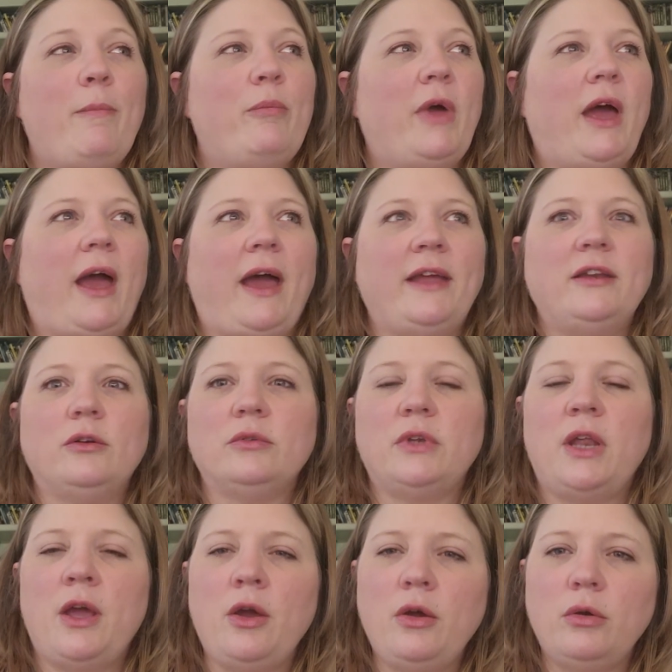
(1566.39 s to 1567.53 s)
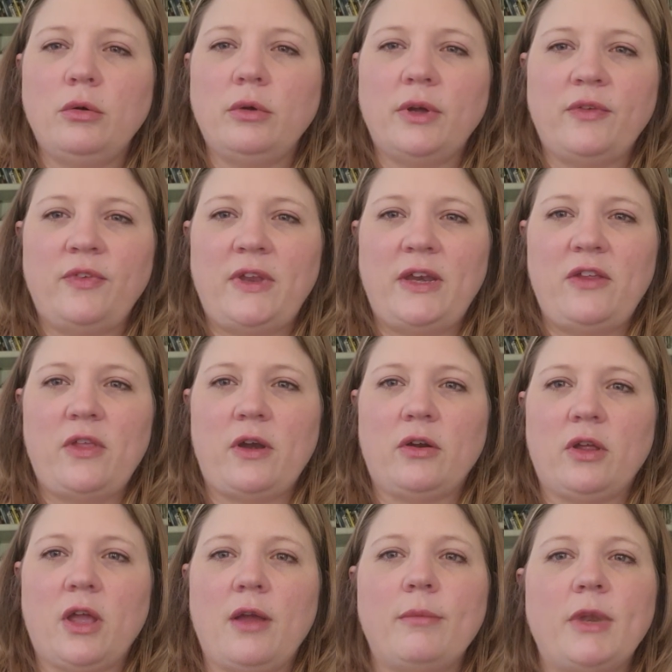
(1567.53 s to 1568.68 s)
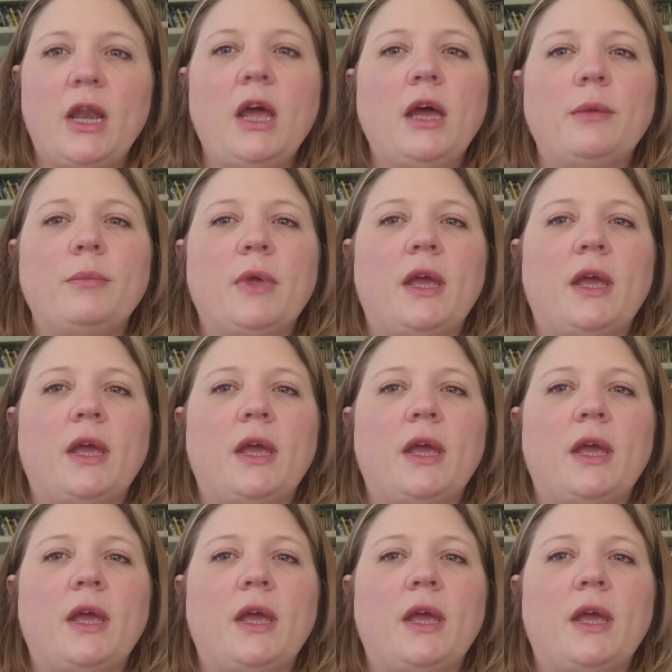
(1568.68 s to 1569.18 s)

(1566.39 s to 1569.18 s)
But I don't know of any that are coming up.